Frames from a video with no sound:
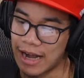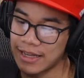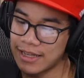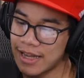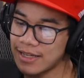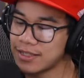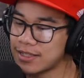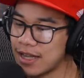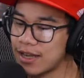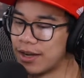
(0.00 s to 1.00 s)
I can't
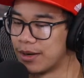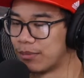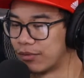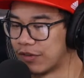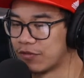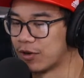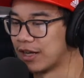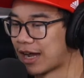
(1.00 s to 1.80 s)
say it in a brief way.